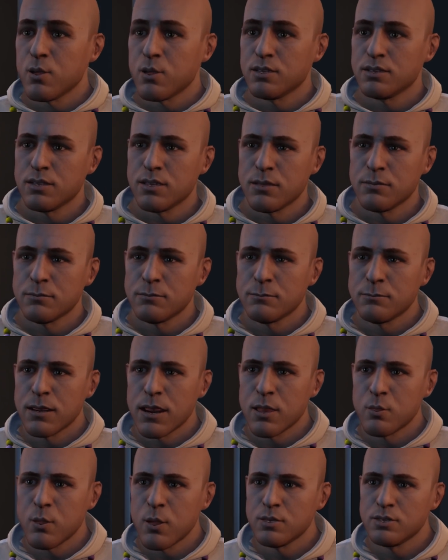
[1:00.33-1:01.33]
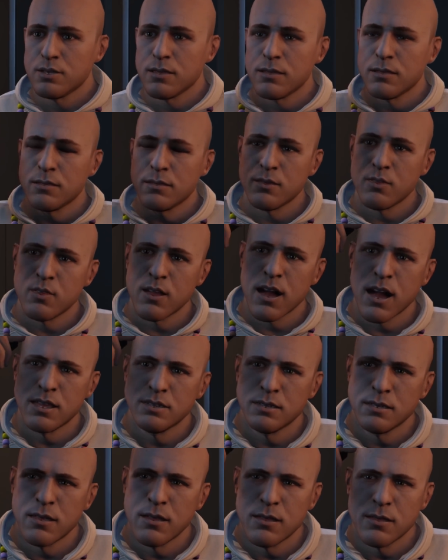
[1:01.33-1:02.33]
I think he was a character in GTA
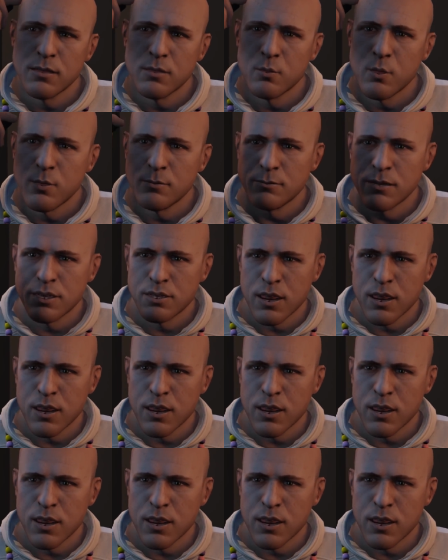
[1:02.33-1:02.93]
before Logan Paul was